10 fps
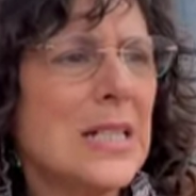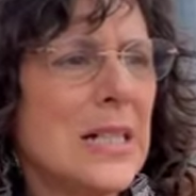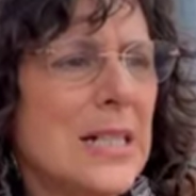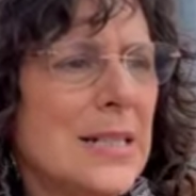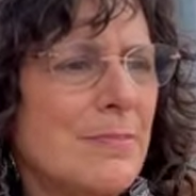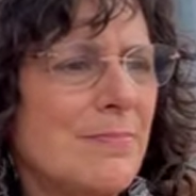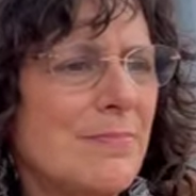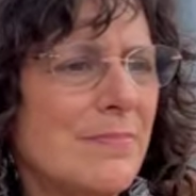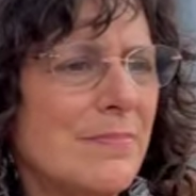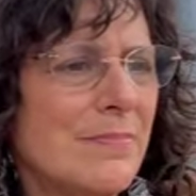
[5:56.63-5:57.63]

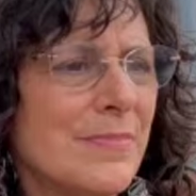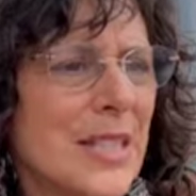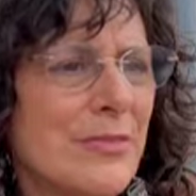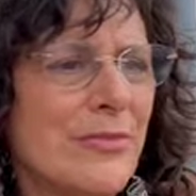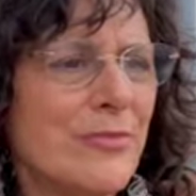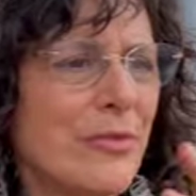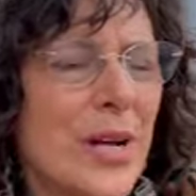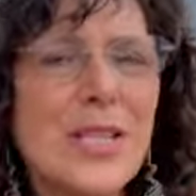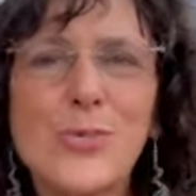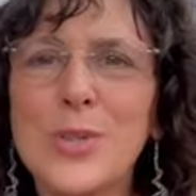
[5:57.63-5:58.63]
um, that
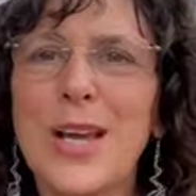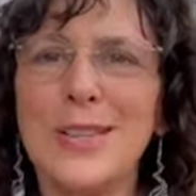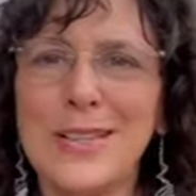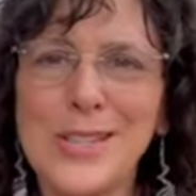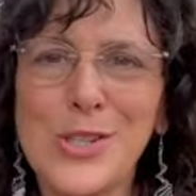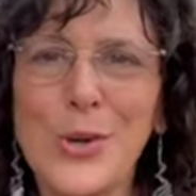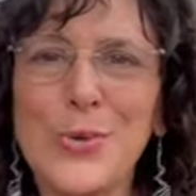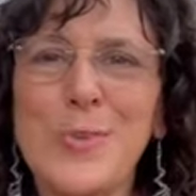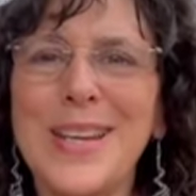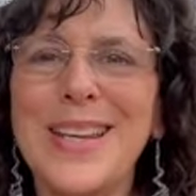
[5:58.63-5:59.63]
friends would kind of
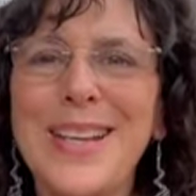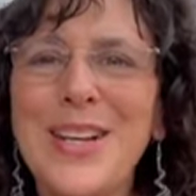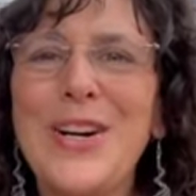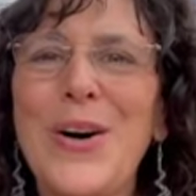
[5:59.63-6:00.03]
disown me,